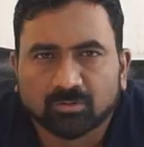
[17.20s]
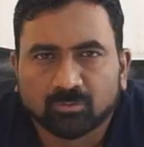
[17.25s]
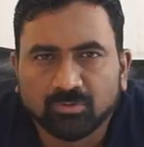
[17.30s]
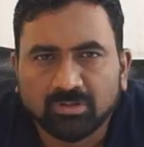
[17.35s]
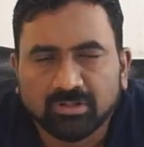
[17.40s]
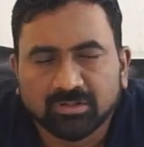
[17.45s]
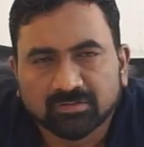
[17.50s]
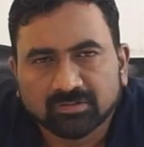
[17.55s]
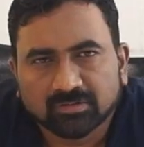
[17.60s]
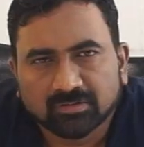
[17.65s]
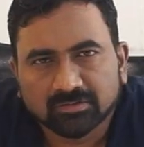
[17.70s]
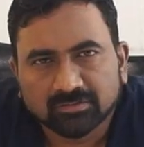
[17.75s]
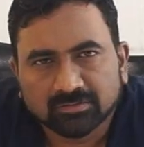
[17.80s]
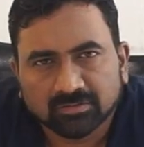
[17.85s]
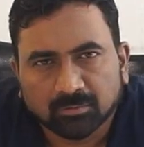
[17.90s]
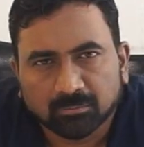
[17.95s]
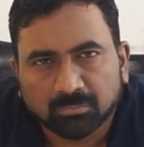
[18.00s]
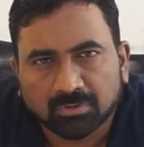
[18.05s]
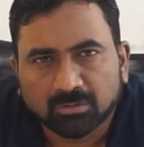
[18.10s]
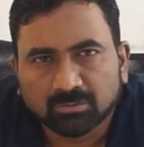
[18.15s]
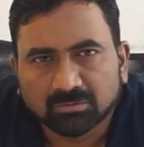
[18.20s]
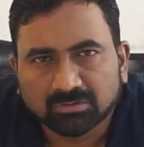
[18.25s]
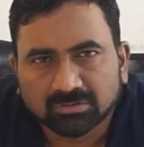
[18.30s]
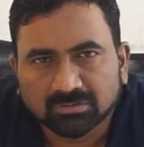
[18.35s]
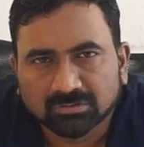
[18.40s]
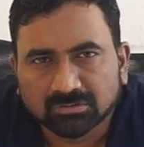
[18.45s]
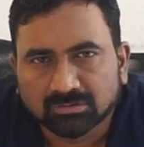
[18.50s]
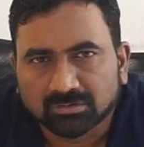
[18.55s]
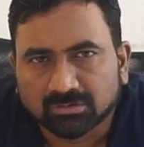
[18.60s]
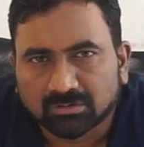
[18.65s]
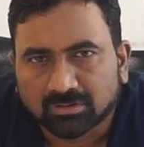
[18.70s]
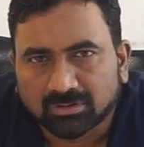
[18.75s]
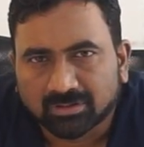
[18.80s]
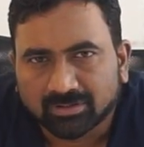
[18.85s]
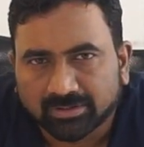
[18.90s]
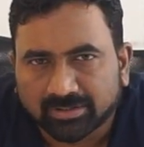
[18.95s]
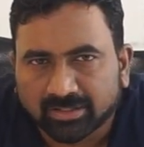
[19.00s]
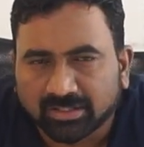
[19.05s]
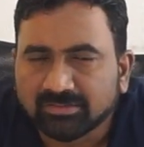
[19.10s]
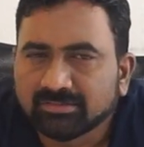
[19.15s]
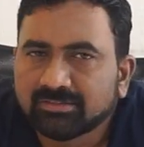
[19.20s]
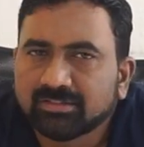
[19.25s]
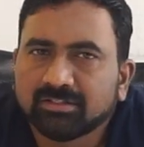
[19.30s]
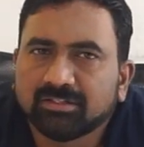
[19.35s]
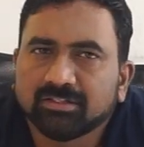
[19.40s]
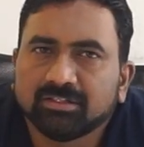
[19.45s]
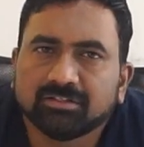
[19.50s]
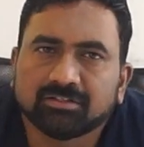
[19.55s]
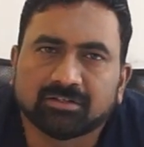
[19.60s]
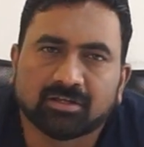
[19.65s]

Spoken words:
We'll discuss about density in